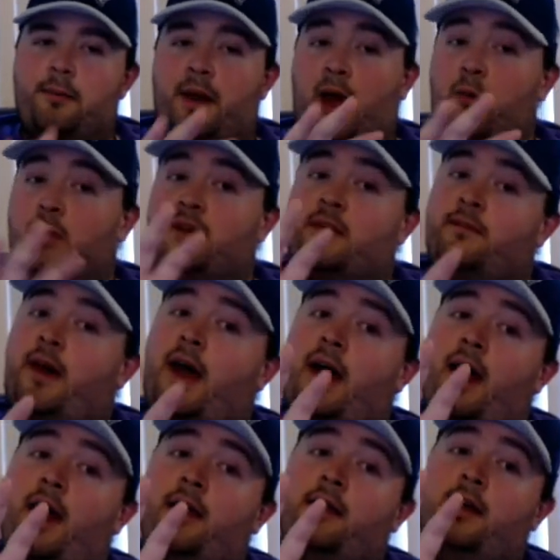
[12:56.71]
But I wouldn't have
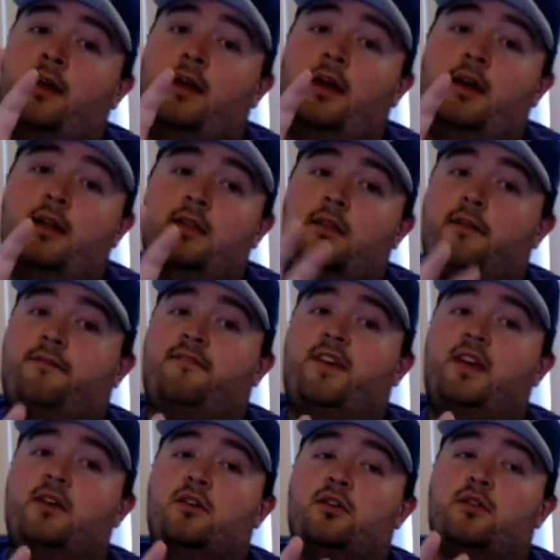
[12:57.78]
had the
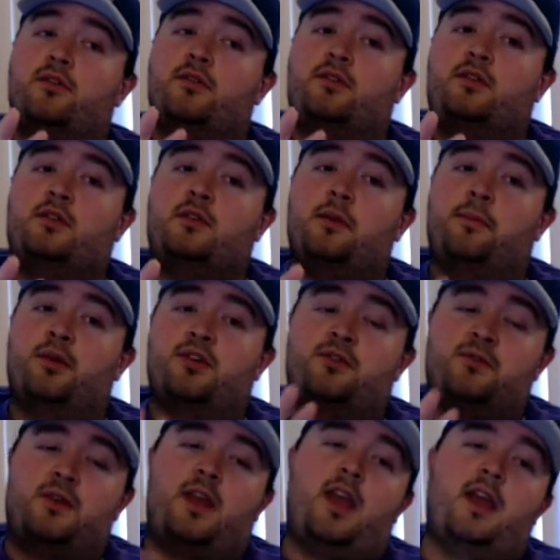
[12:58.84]
field to push
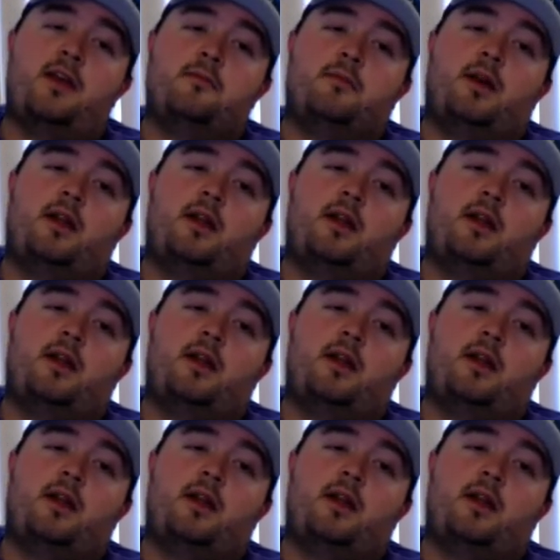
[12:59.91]
for game.